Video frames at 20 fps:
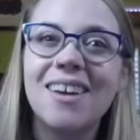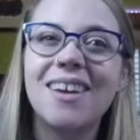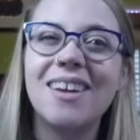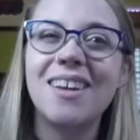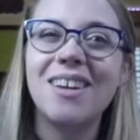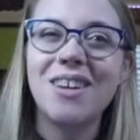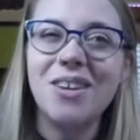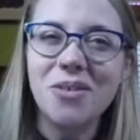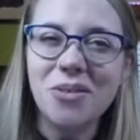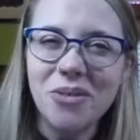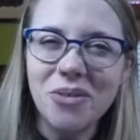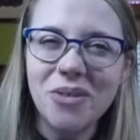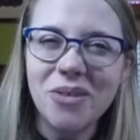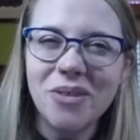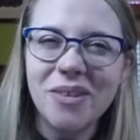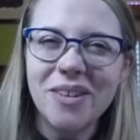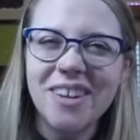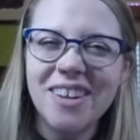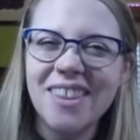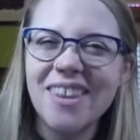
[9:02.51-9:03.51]

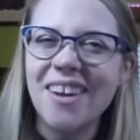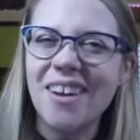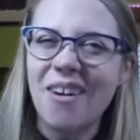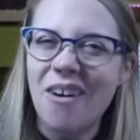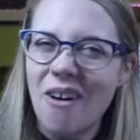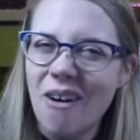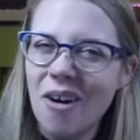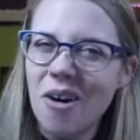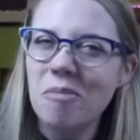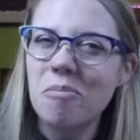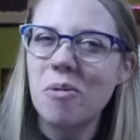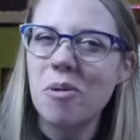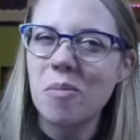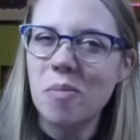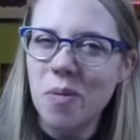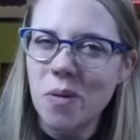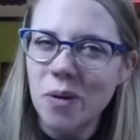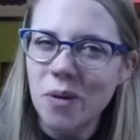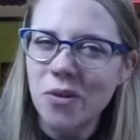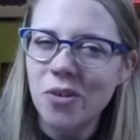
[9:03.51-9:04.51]
usually they are
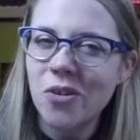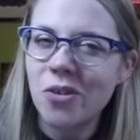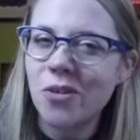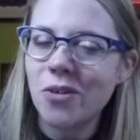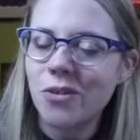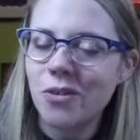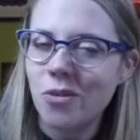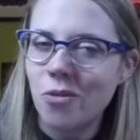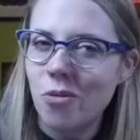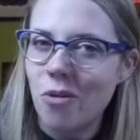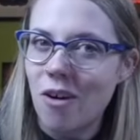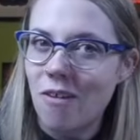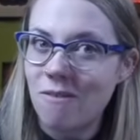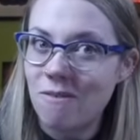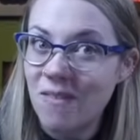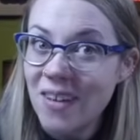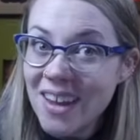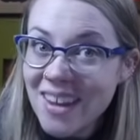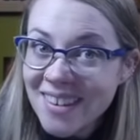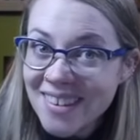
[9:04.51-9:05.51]
proportional to our
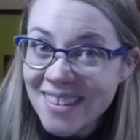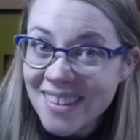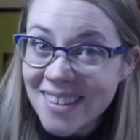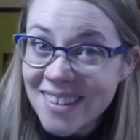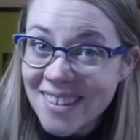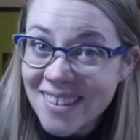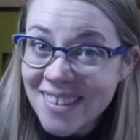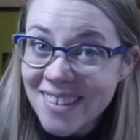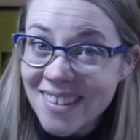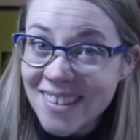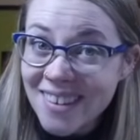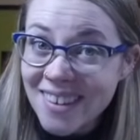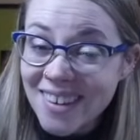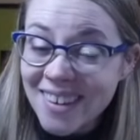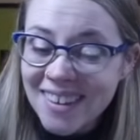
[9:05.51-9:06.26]
faces.